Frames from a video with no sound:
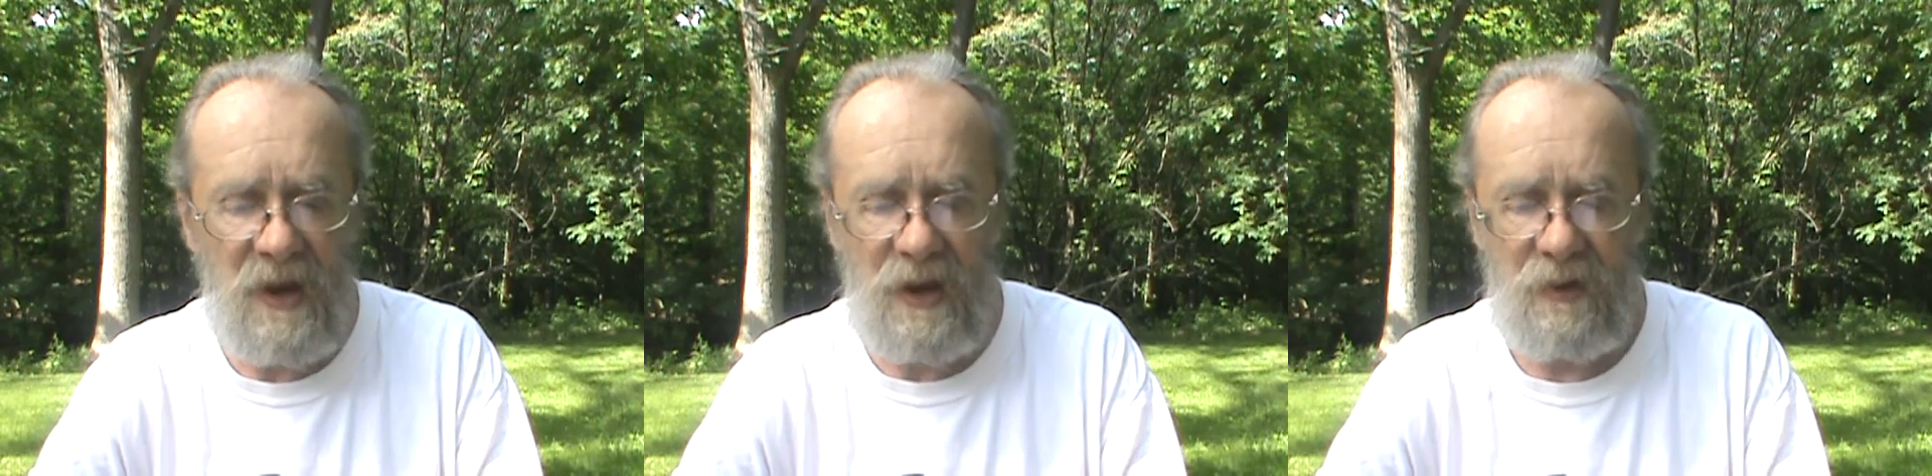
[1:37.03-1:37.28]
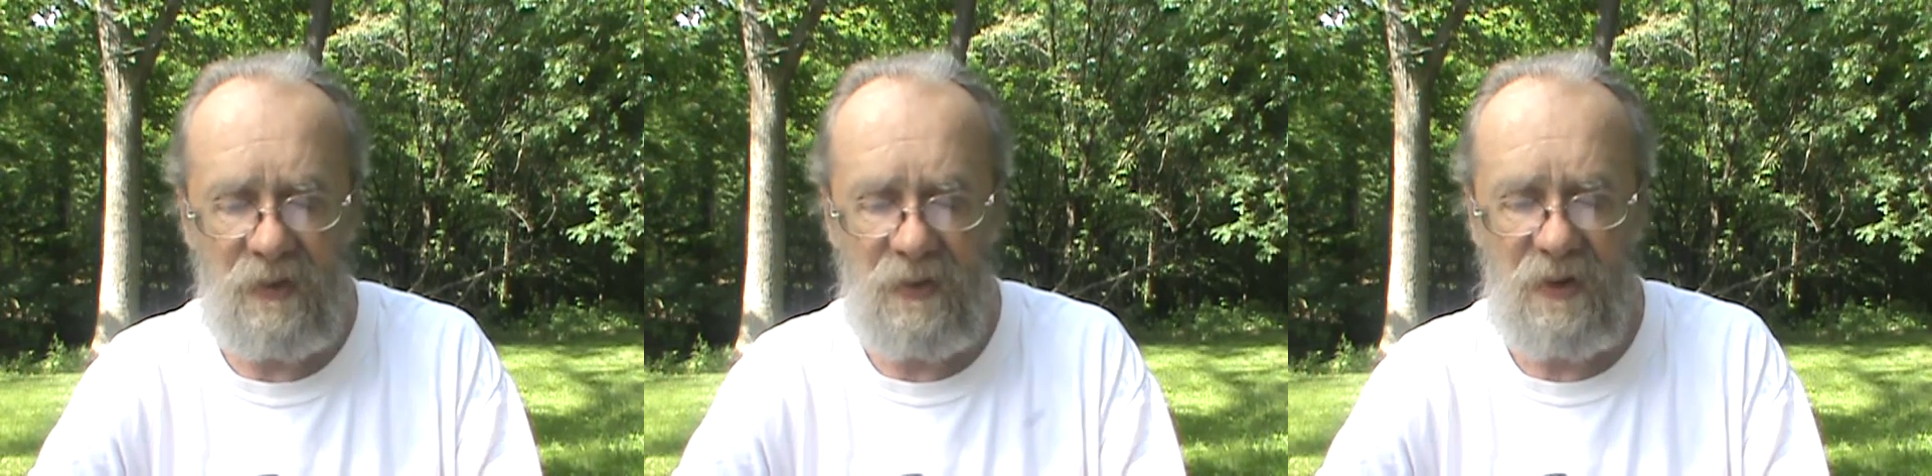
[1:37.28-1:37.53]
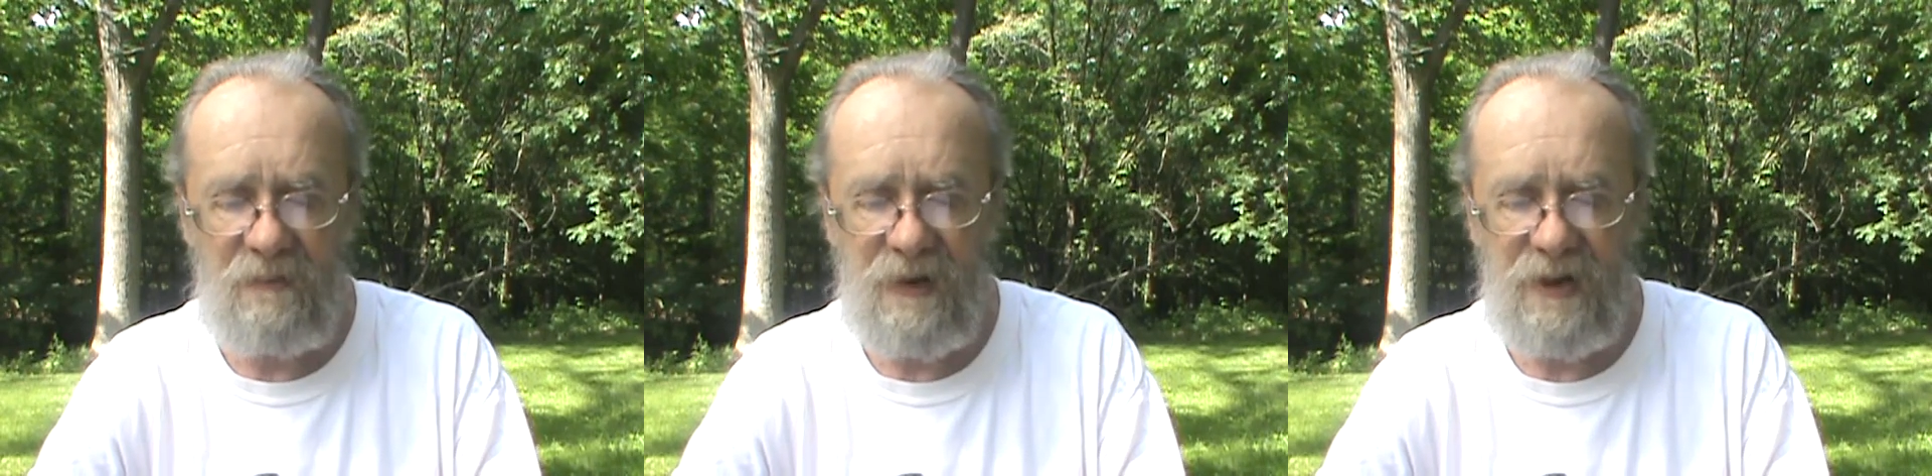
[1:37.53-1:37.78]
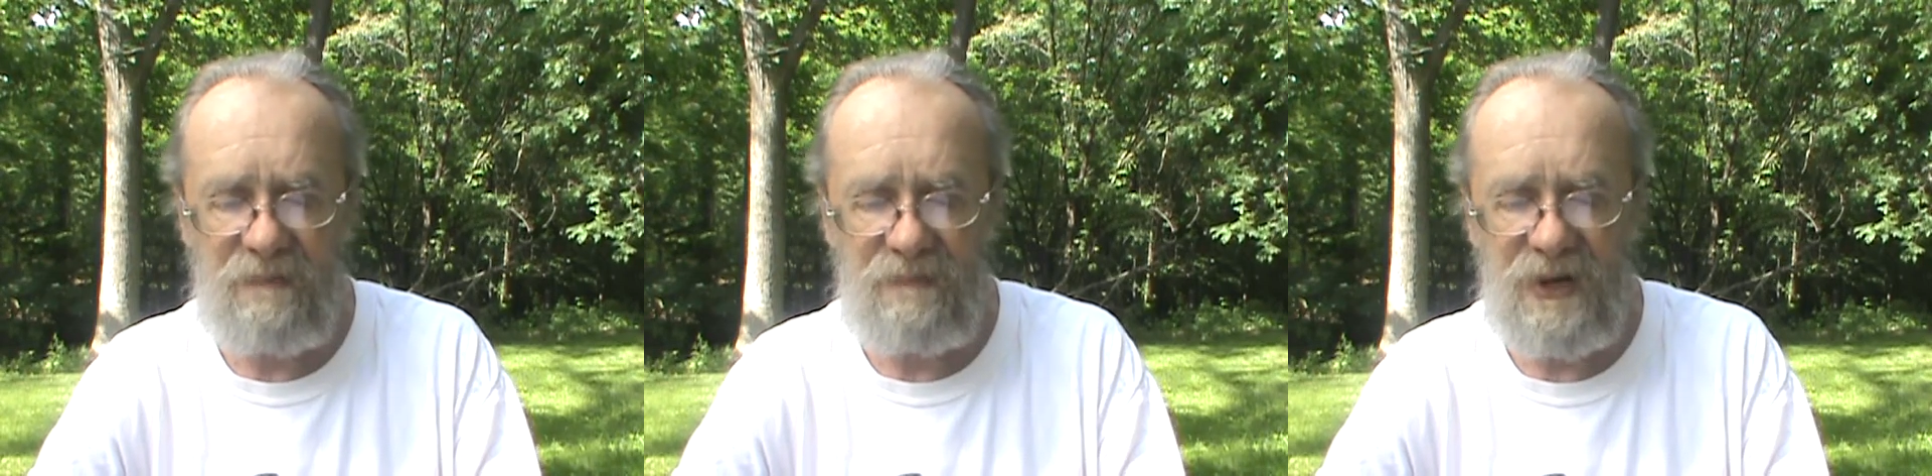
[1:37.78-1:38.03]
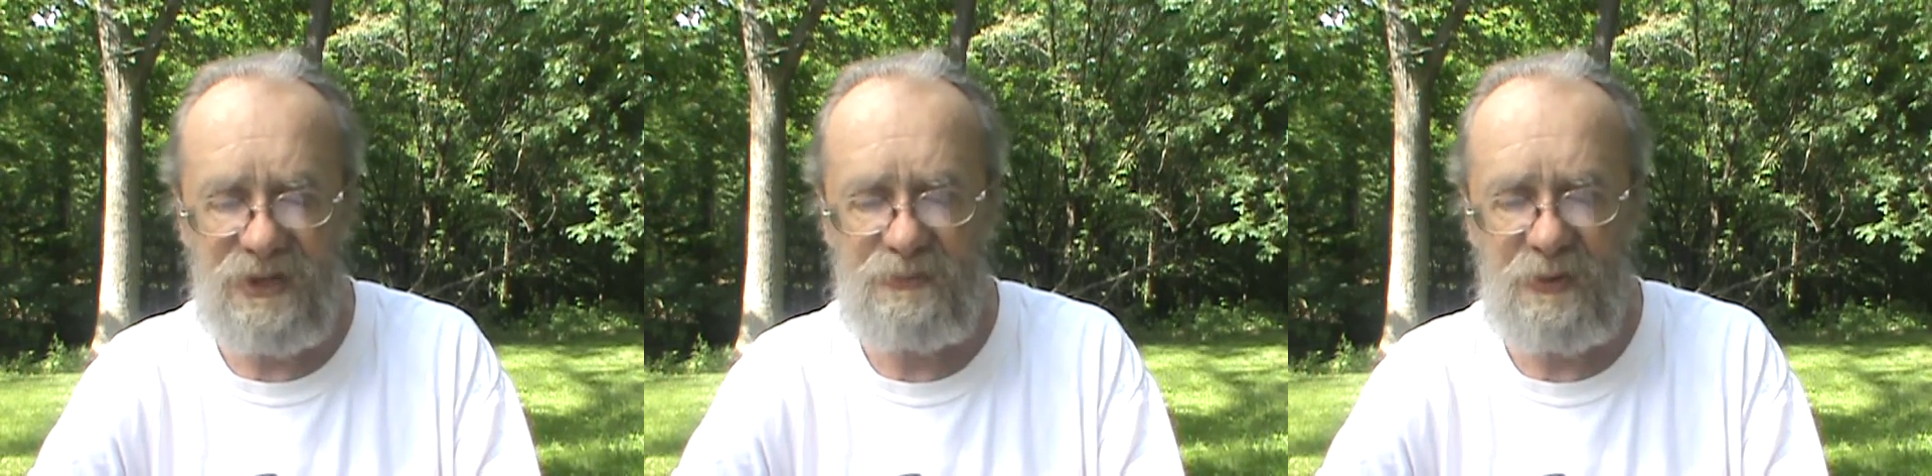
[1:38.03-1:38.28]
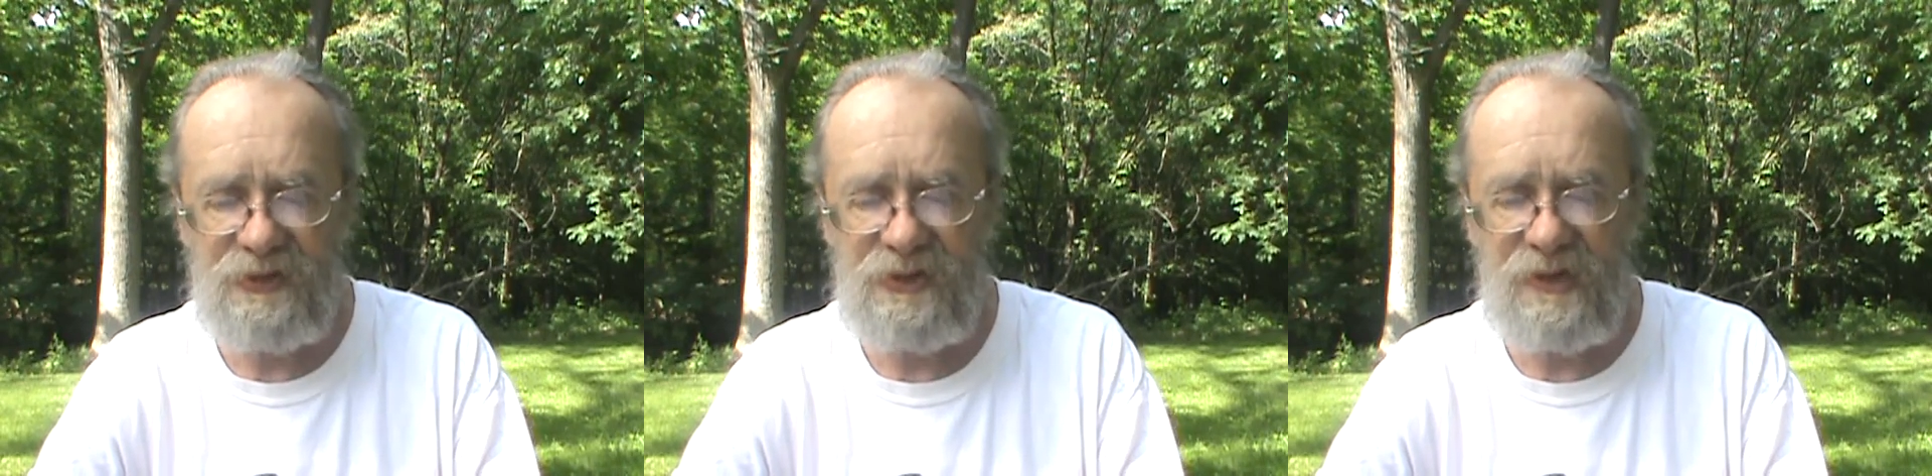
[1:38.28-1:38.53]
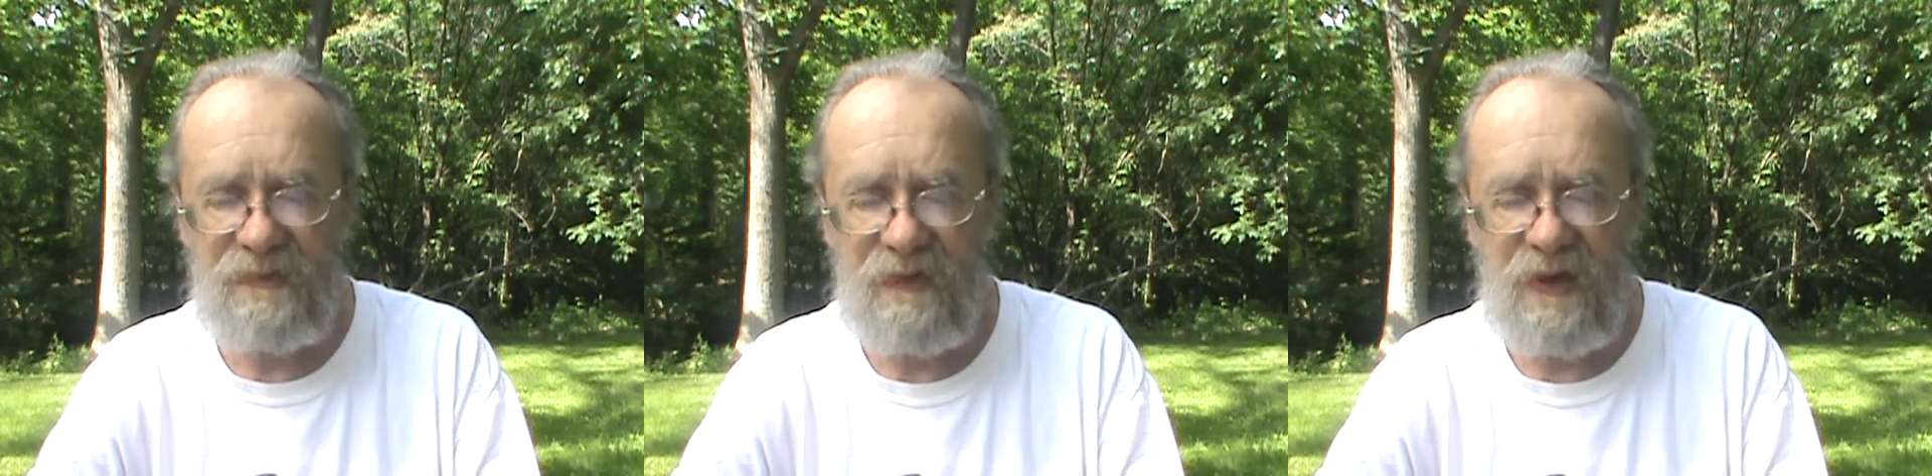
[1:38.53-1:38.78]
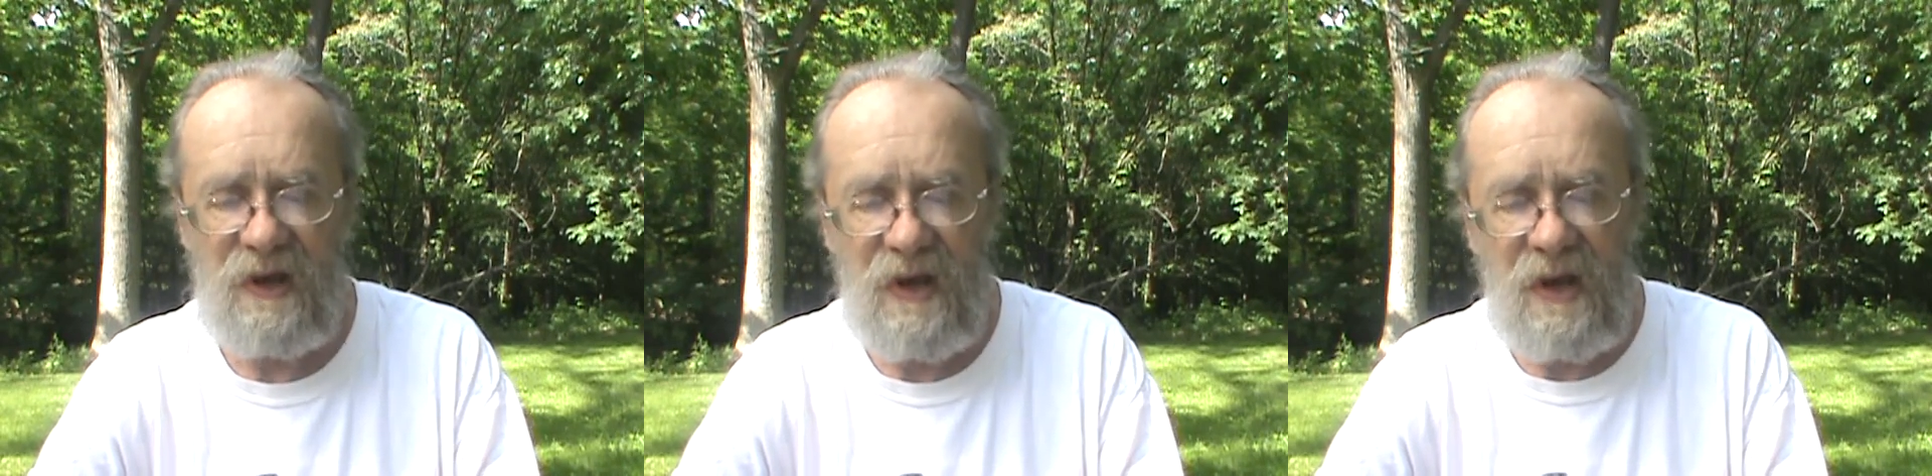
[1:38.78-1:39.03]
In order to best preserve
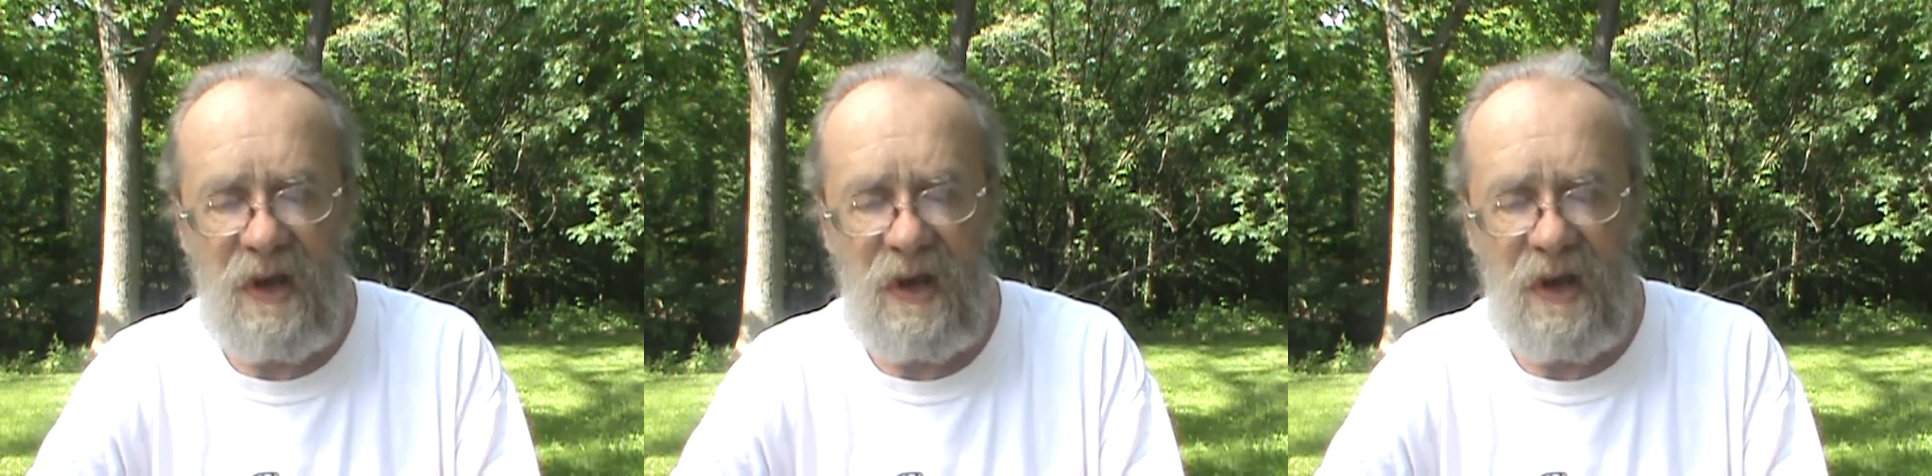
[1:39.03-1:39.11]
the